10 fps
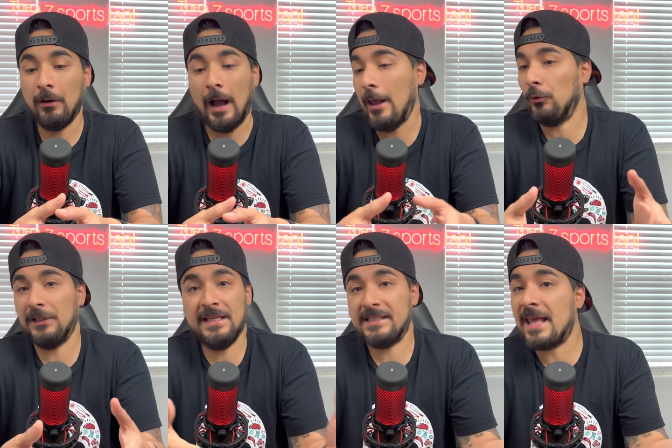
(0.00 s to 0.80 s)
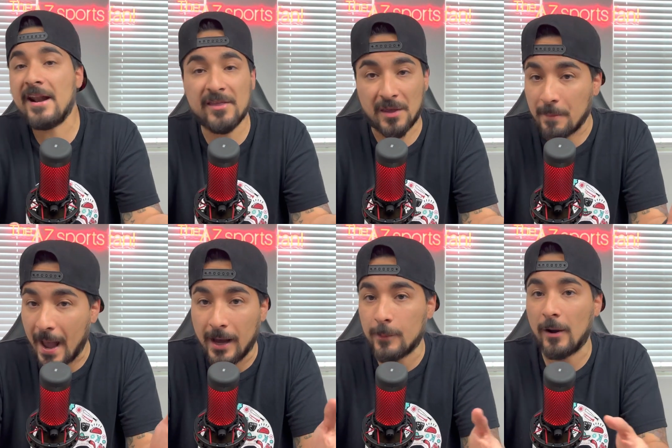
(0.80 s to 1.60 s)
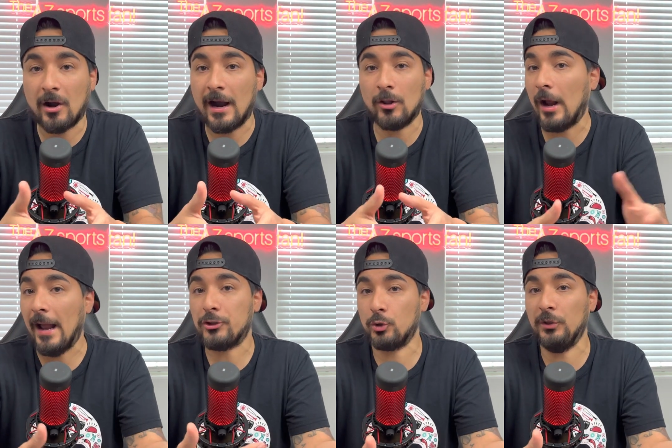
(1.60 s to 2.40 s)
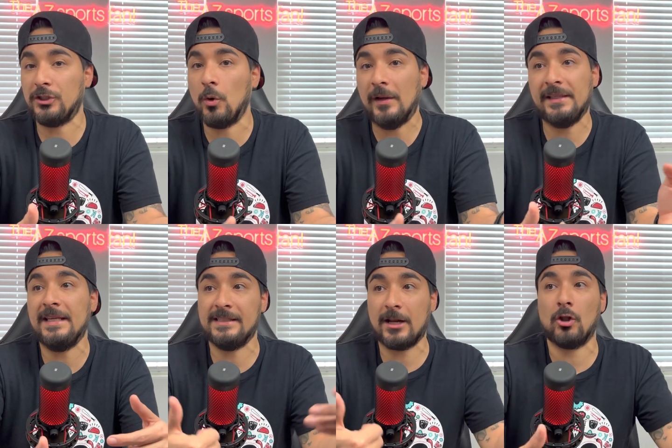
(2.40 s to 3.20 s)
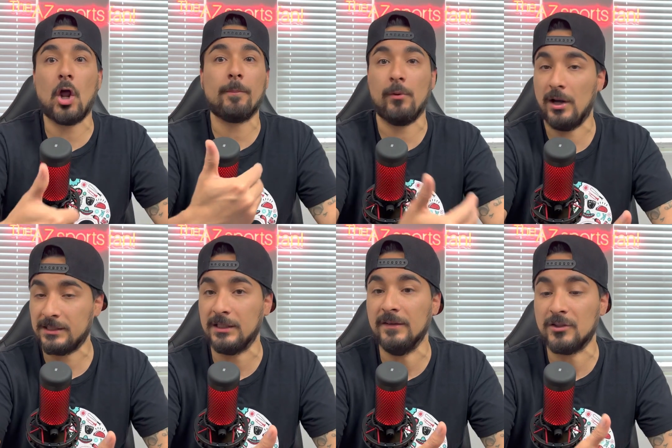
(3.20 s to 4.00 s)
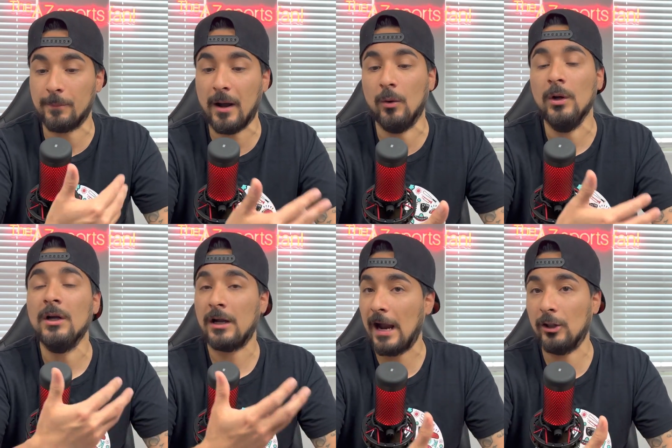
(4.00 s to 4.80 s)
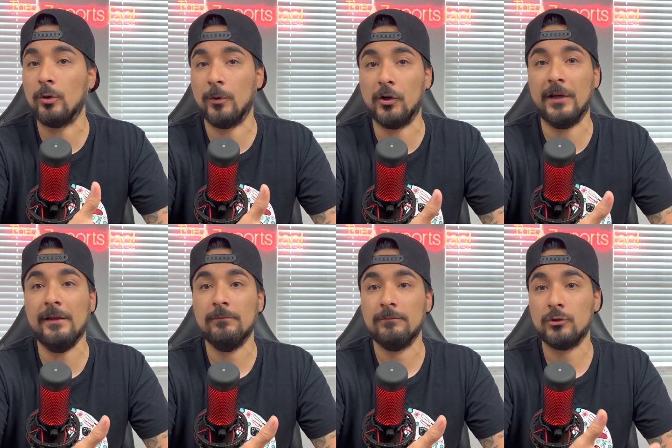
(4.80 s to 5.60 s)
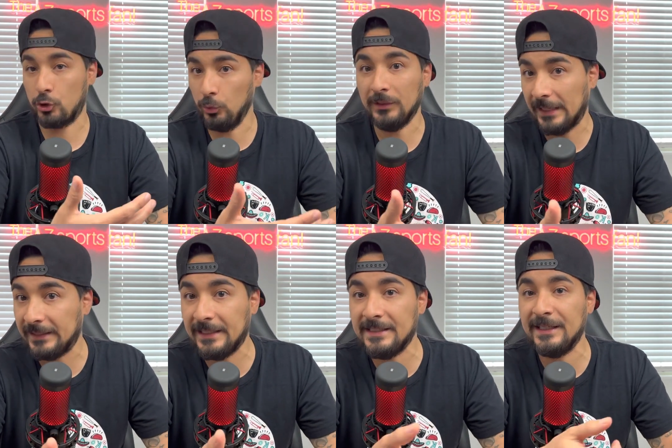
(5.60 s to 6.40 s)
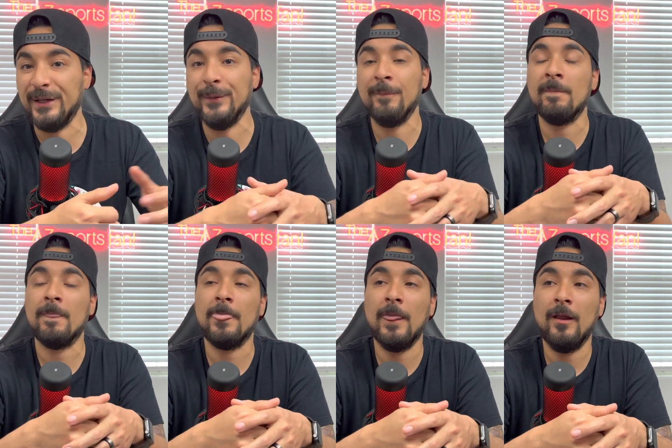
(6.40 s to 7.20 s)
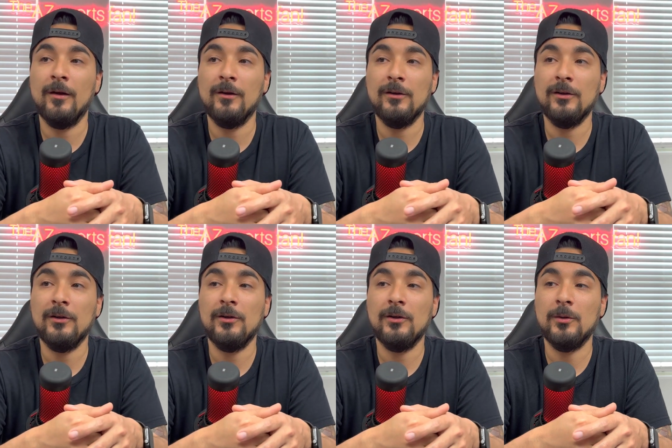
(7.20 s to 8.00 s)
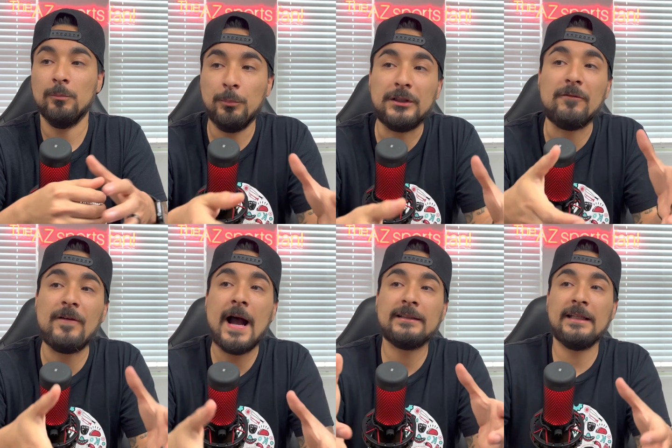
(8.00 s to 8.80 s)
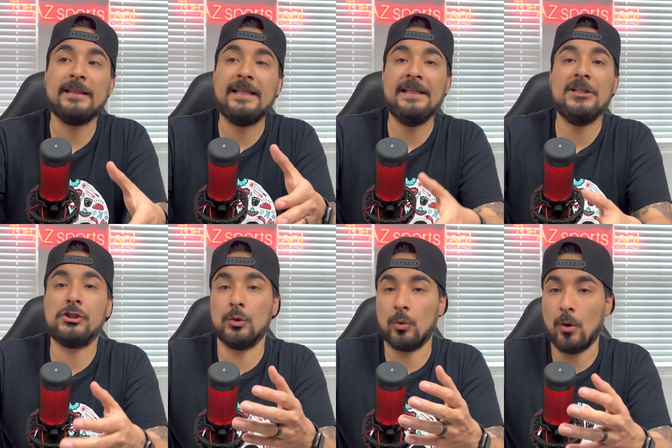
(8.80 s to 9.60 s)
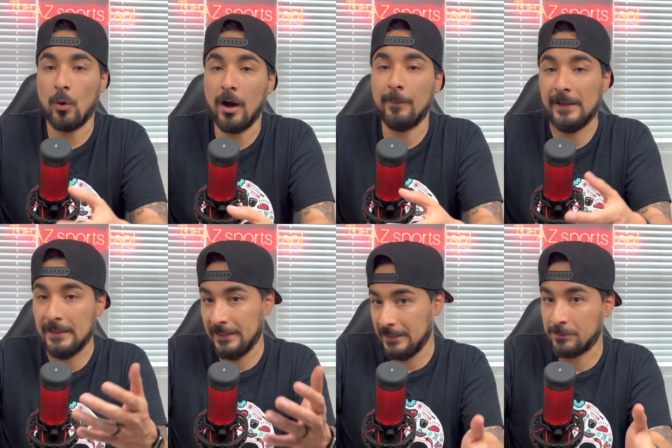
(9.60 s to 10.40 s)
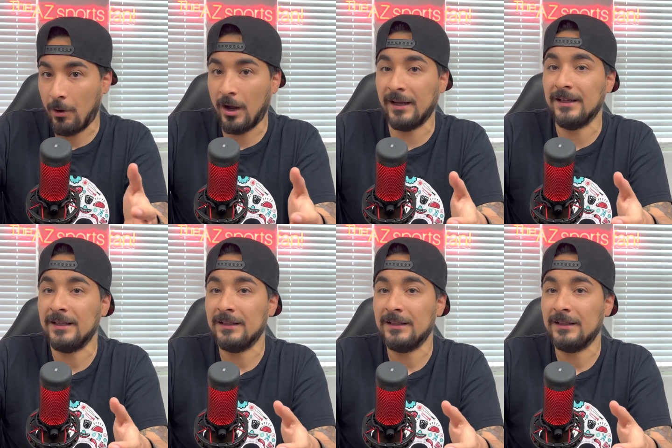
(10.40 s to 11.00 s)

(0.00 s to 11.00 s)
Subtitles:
I don't think he said anything bad about Kyler. I truly don't. I think he said a lot of positives about Kyler Murray. Truly, I think he did. But the fact that he needs to grow up in his mind